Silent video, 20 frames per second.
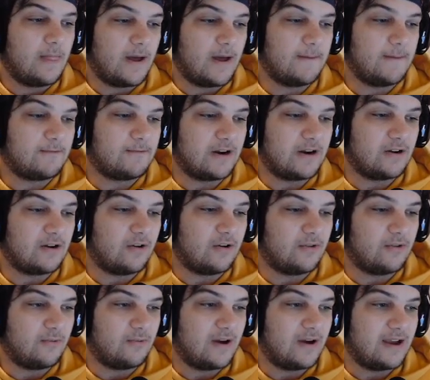upgraded all
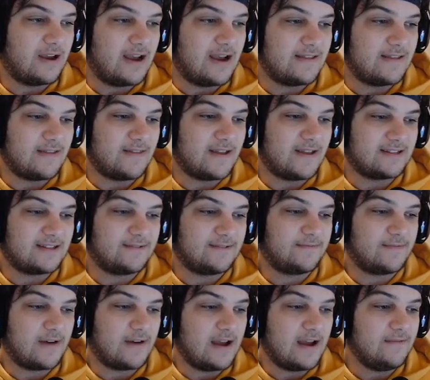the way, and then that's
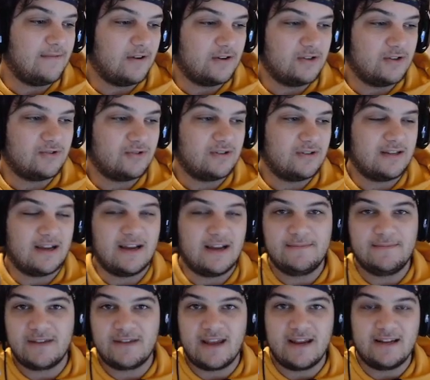500
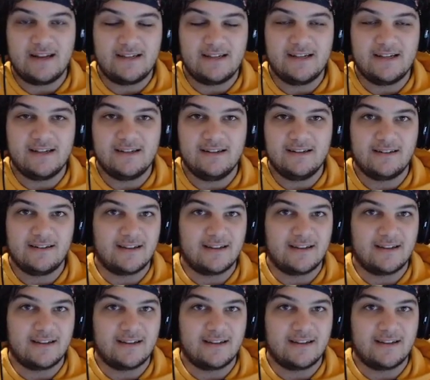times 18.